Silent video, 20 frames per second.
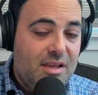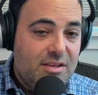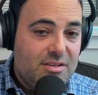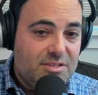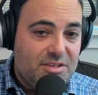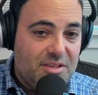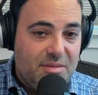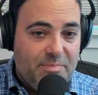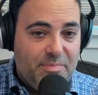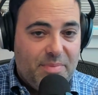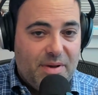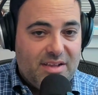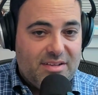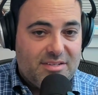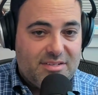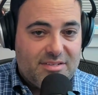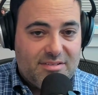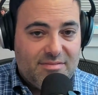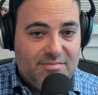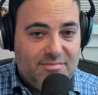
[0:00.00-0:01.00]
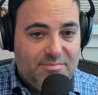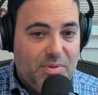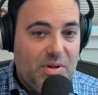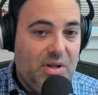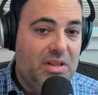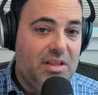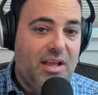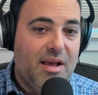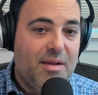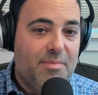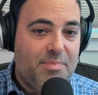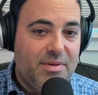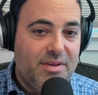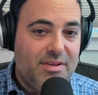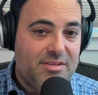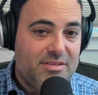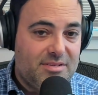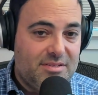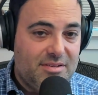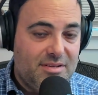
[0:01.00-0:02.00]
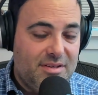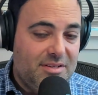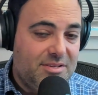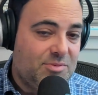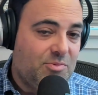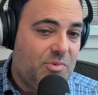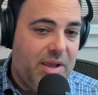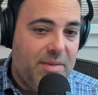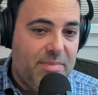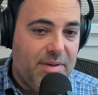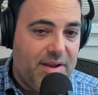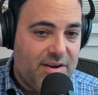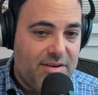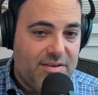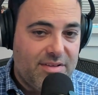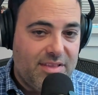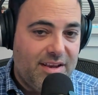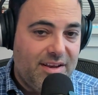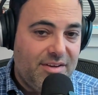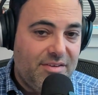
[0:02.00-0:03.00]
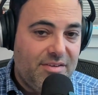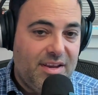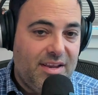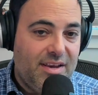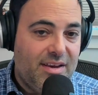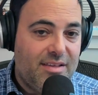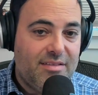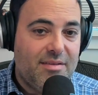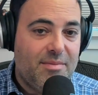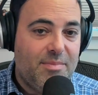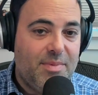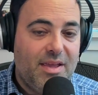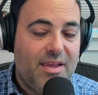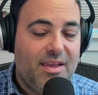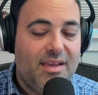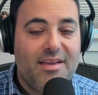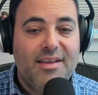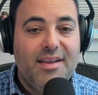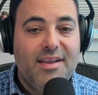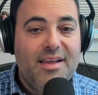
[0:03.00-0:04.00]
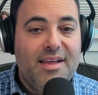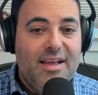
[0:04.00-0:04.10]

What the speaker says: So the bus pull up is way bigger than you need it to be.